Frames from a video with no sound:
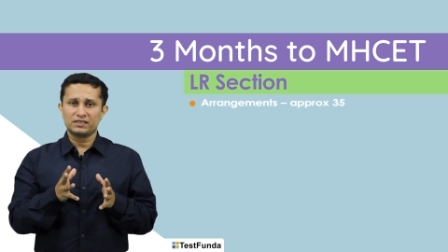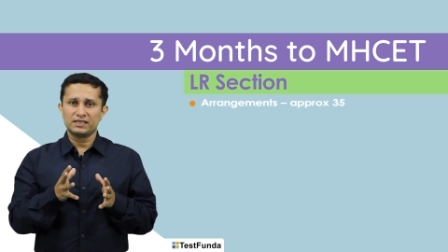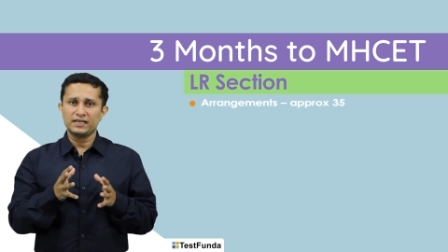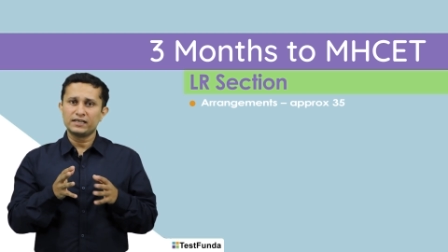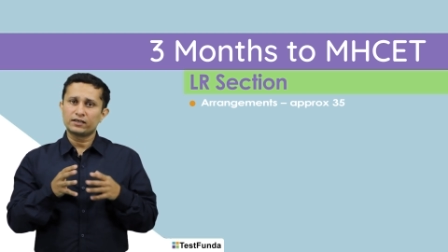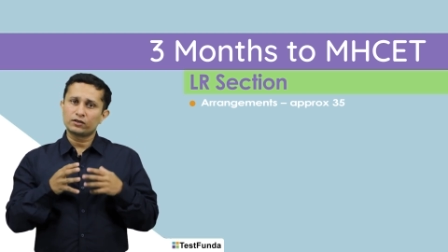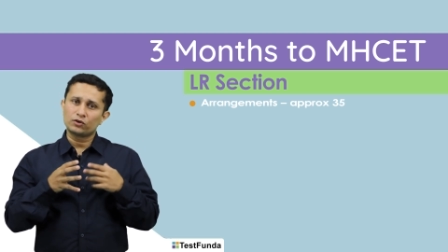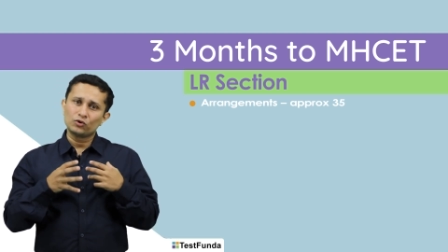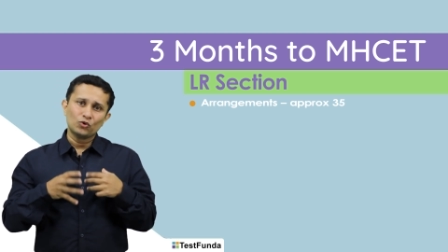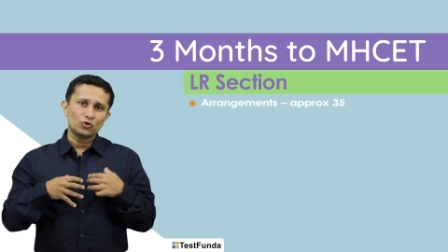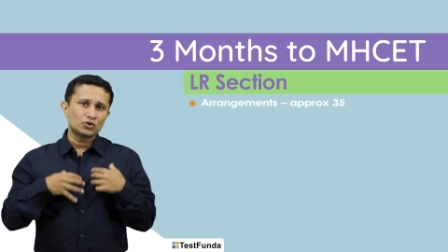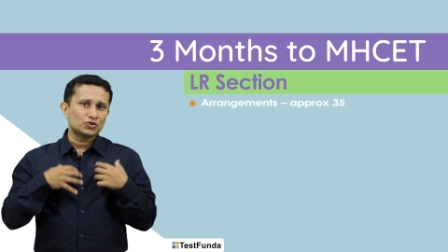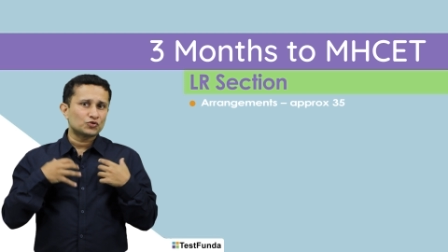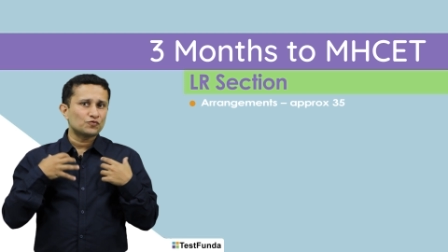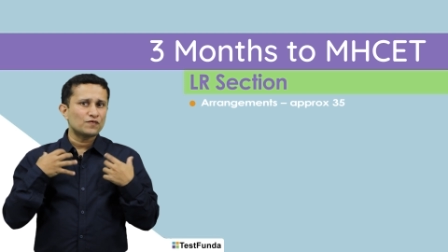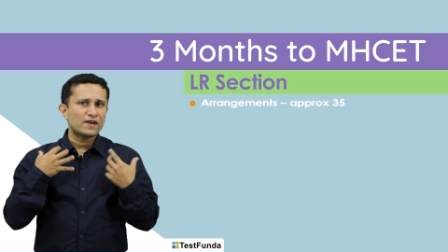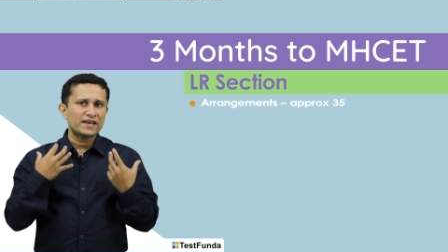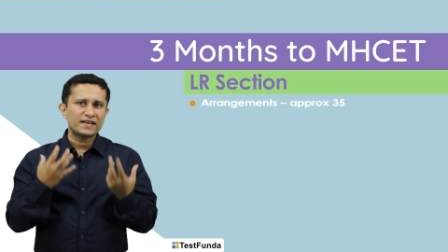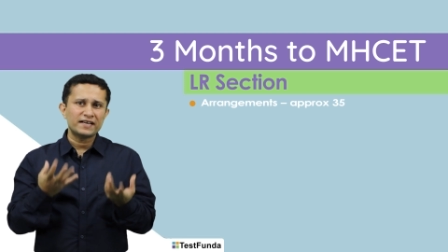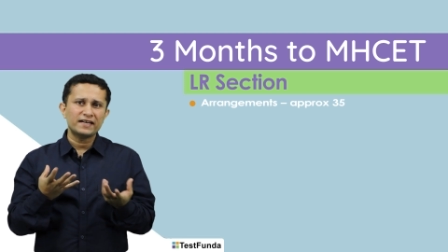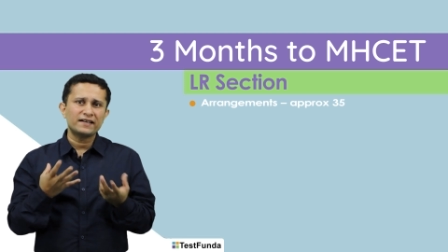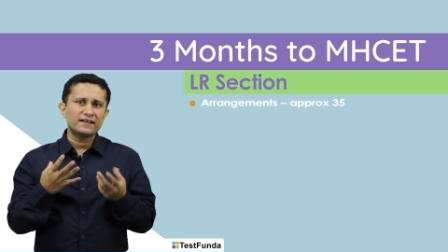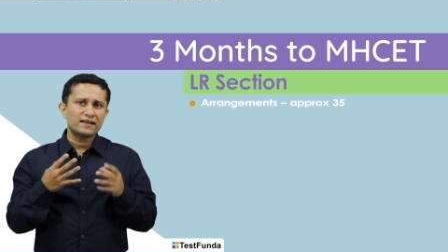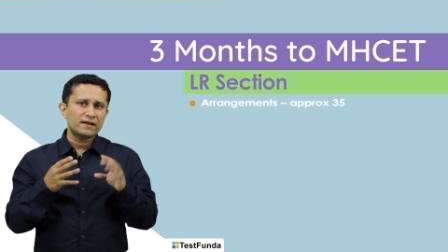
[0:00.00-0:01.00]
it looks
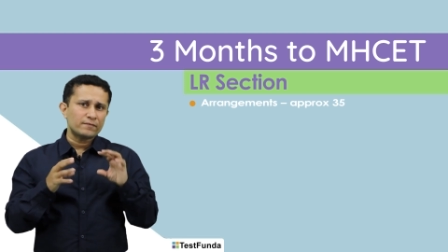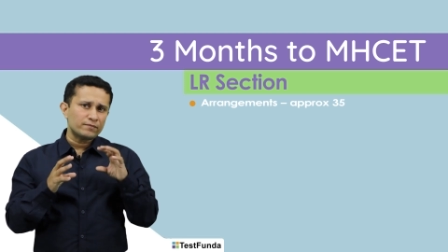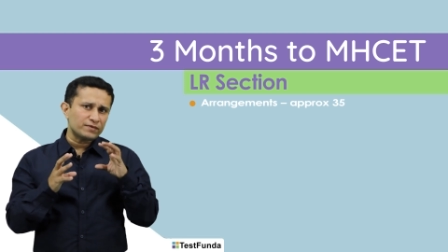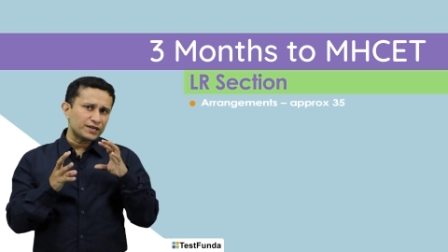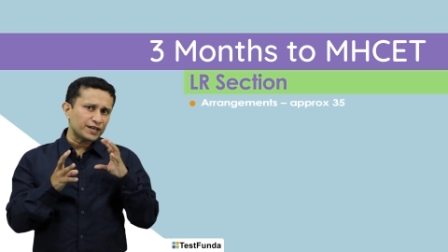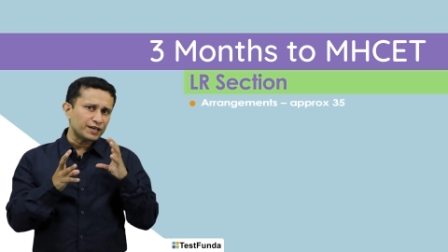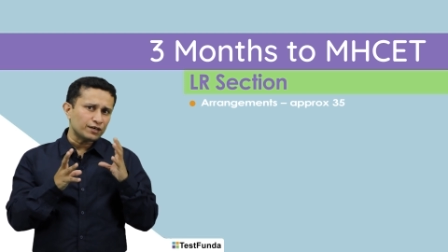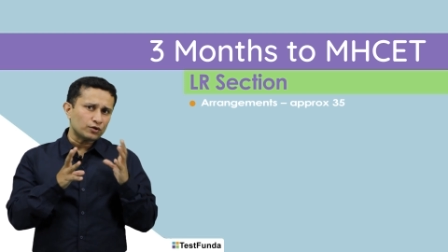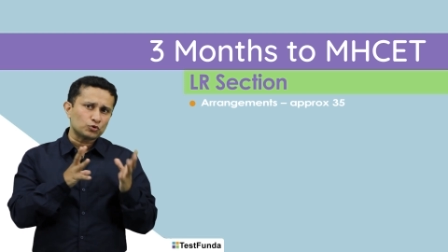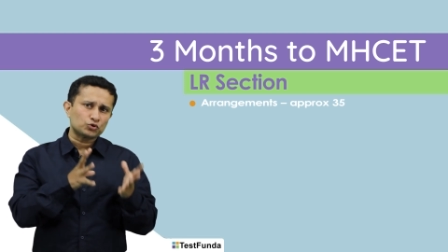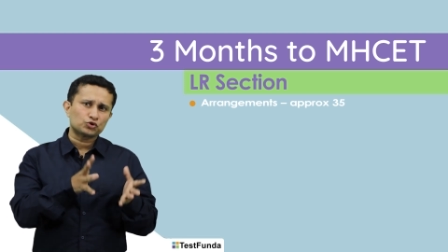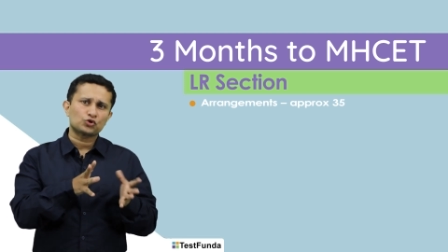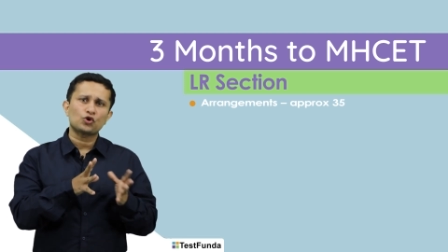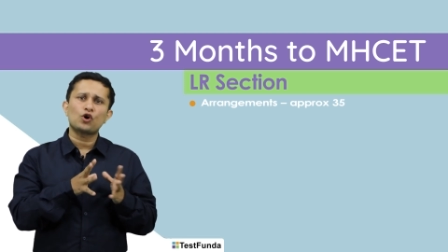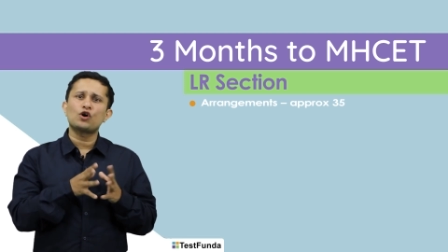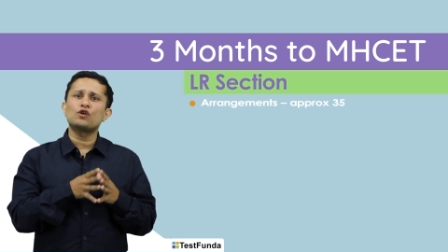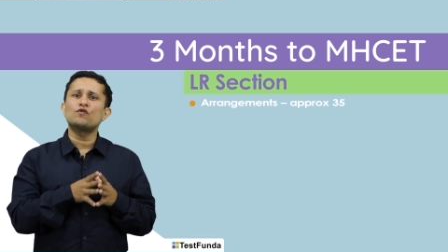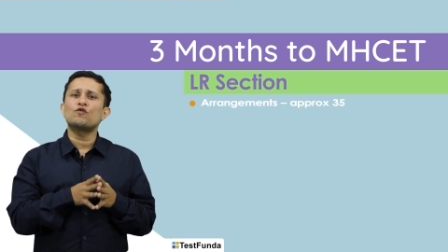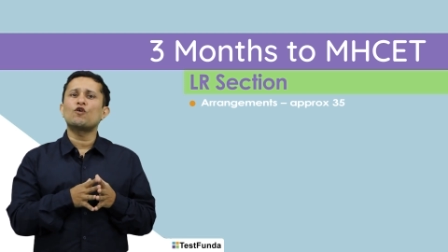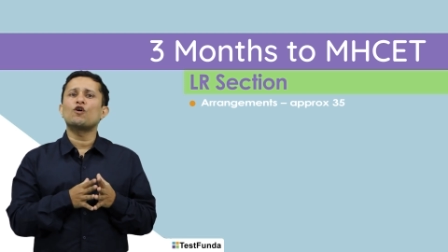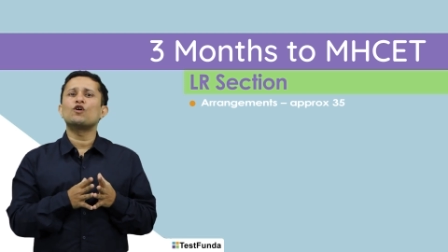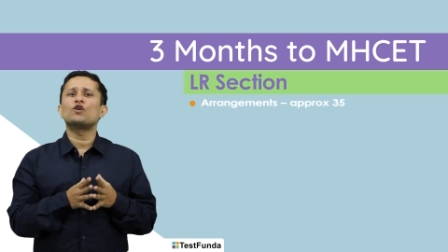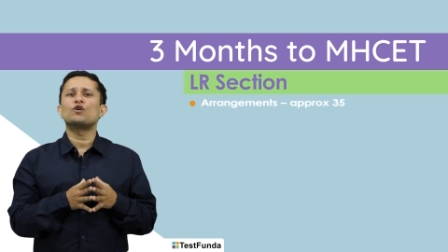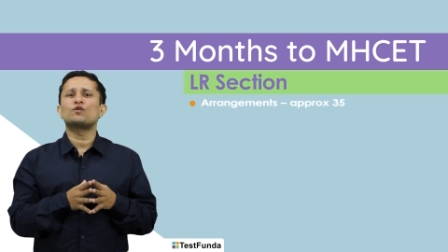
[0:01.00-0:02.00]
very tempting to
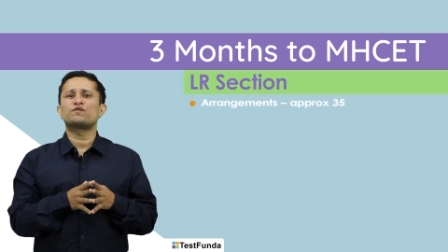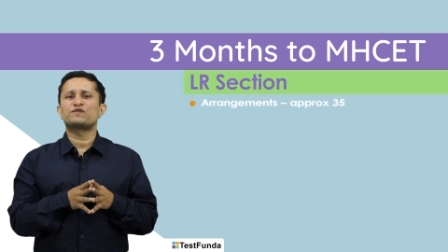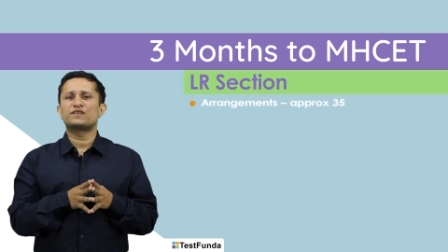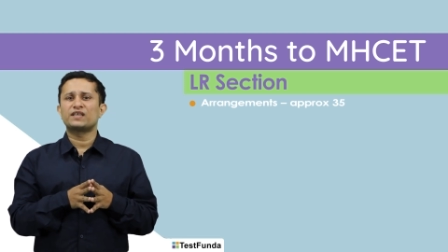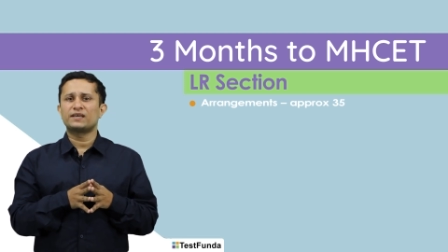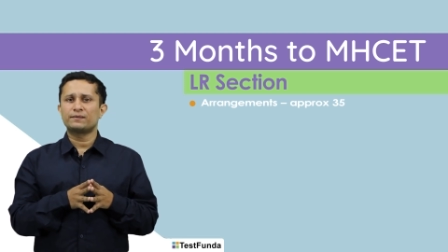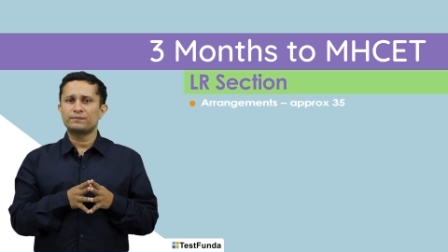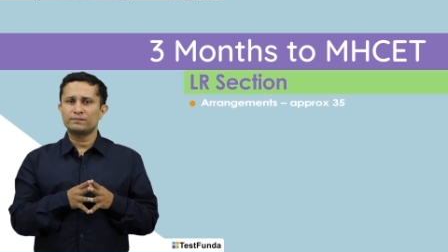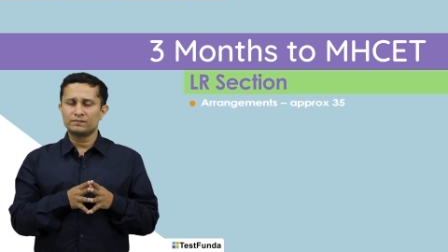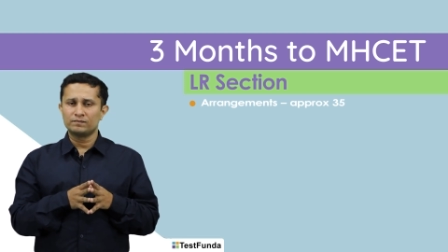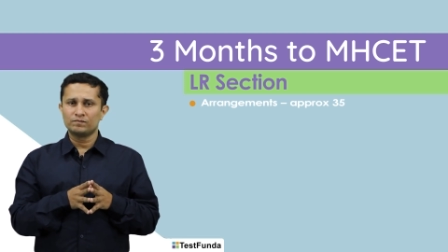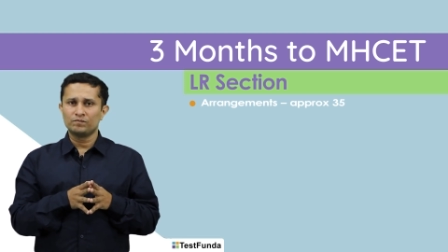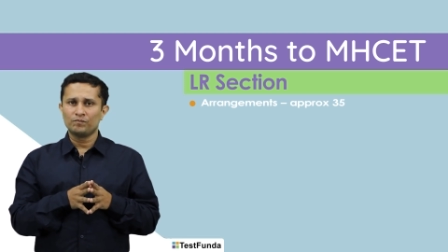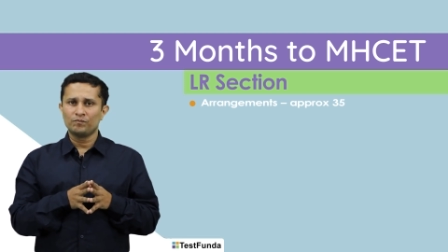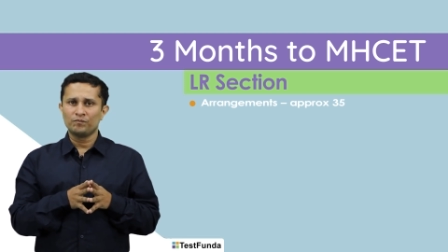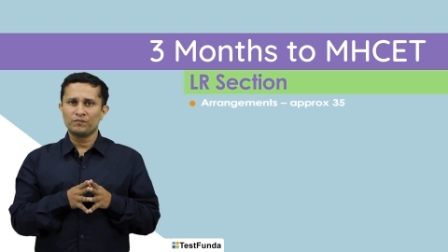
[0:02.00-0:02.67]
solve all of them.